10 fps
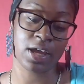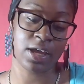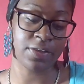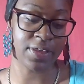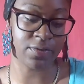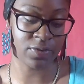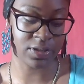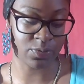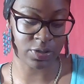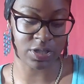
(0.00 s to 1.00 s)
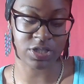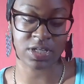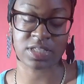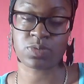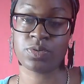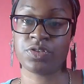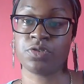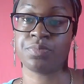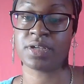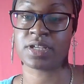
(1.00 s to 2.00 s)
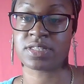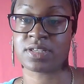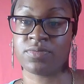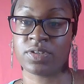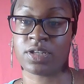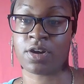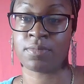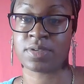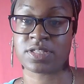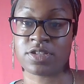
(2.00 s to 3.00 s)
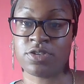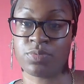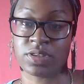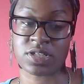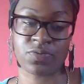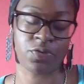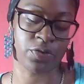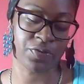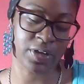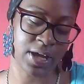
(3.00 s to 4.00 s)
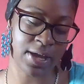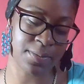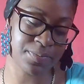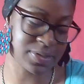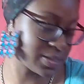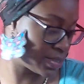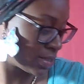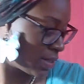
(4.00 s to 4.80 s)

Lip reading: if they really want a chance with you, because they really are missing you with this Four of Cups.